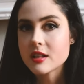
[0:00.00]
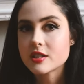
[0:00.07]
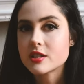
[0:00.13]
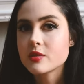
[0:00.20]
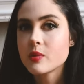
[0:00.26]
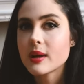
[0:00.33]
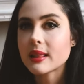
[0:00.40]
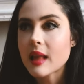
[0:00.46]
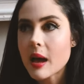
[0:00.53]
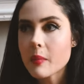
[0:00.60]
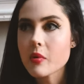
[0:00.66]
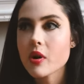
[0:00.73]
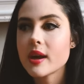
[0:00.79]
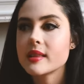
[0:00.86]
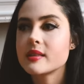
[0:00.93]
To
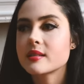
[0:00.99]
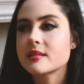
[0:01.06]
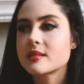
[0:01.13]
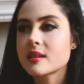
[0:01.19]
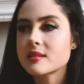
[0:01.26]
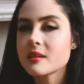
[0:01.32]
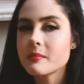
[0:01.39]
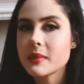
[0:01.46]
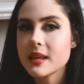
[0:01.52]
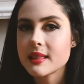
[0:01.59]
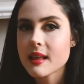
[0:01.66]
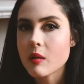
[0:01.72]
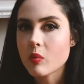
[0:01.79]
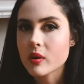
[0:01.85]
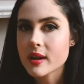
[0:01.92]
elaborate, this doesn't mean
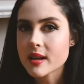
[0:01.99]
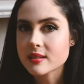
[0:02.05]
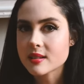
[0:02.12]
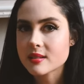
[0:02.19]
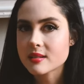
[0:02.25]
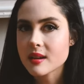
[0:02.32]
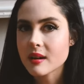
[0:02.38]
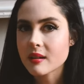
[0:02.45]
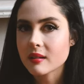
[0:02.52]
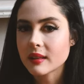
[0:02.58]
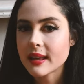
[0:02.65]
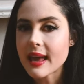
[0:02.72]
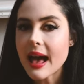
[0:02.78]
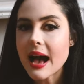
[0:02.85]
that we're necessarily